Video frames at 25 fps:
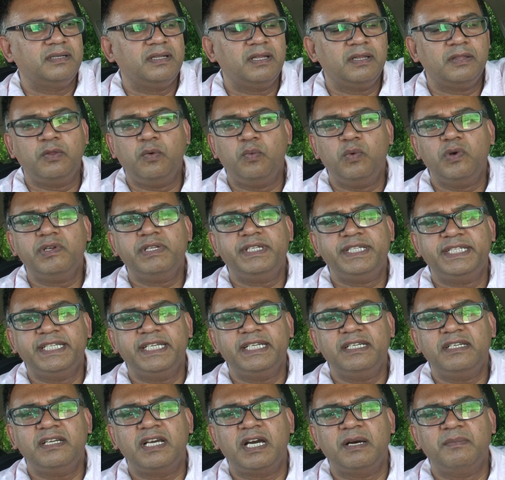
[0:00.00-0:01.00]
the word
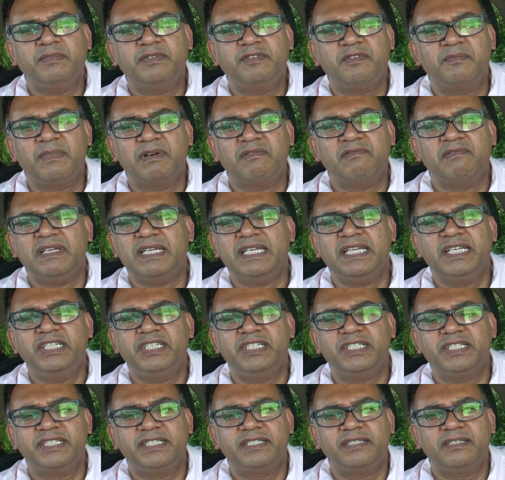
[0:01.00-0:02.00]
sin comes from a
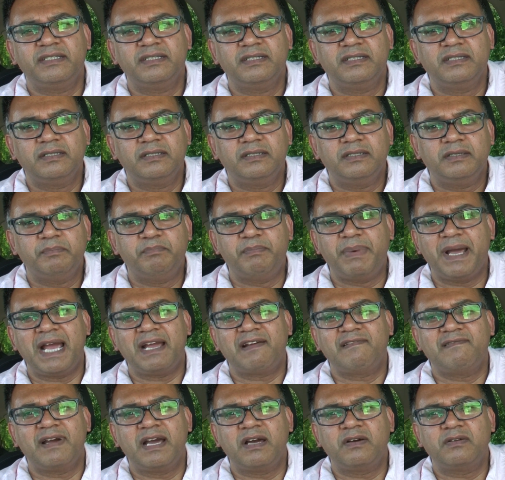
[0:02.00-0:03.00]
religious
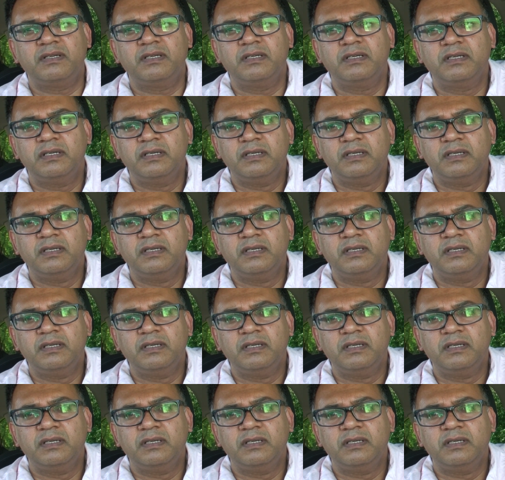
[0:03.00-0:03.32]
background,